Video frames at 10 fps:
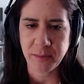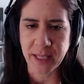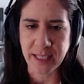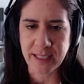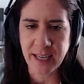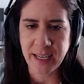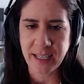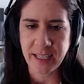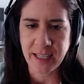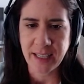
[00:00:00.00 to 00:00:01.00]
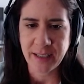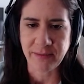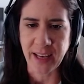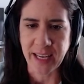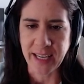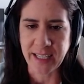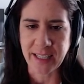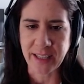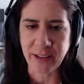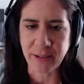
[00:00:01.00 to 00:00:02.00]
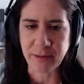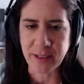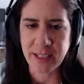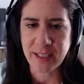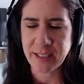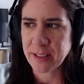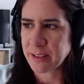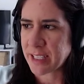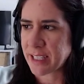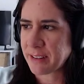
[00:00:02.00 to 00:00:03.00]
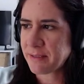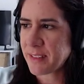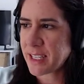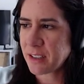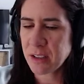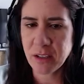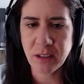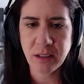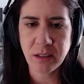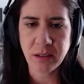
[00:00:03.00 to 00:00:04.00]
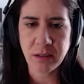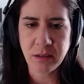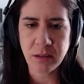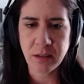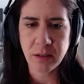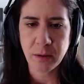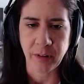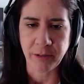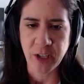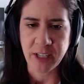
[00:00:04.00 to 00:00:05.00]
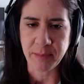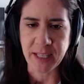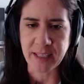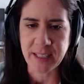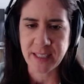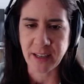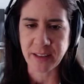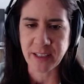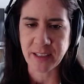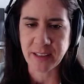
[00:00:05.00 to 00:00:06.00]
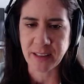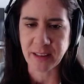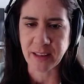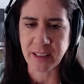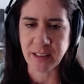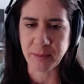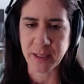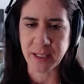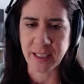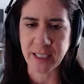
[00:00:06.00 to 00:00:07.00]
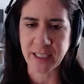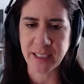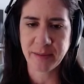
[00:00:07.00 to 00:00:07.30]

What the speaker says: make it tiny. Find those 3 fingers. Wish I could make this color a little bit lighter.